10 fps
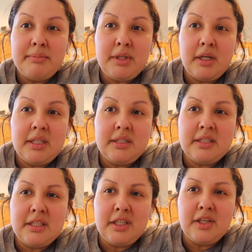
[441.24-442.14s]
I'm sorry, this
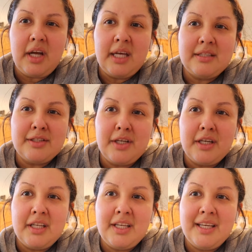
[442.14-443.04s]
doesn't look as
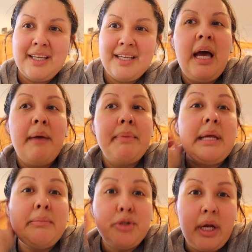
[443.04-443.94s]
good. I'm gonna
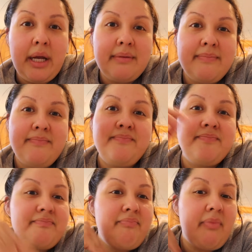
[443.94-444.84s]
keep trying,
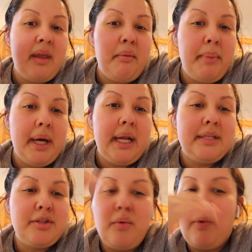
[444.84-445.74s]
but I
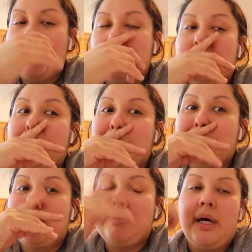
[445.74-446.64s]
don't want
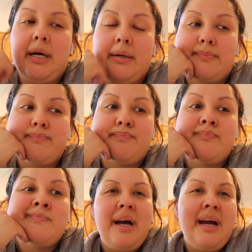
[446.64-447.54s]
to, um,
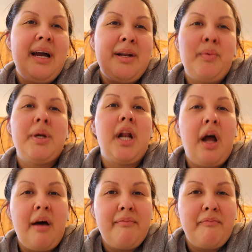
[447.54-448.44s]
I, I don't wanna
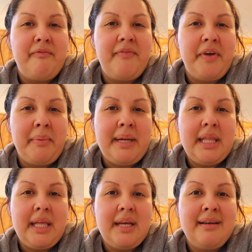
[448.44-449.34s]
not film
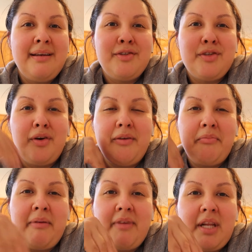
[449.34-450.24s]
anything. So if
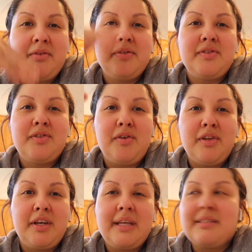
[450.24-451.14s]
my videos don't
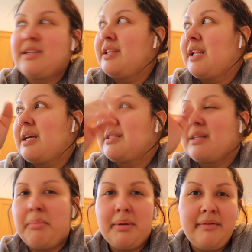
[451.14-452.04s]
look as good the next
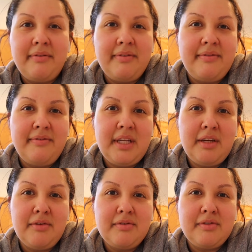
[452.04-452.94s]
couple of
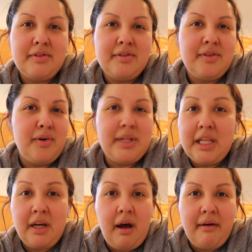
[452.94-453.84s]
videos, or they
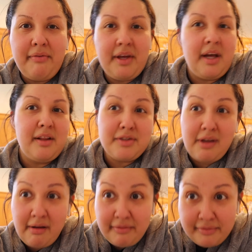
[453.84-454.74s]
look off, the color's
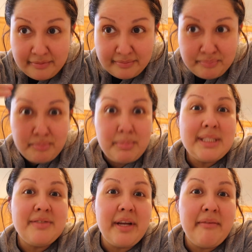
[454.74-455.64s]
off,
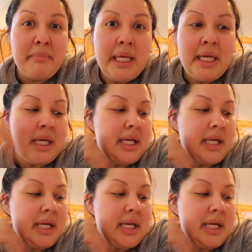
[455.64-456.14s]
please forgive me,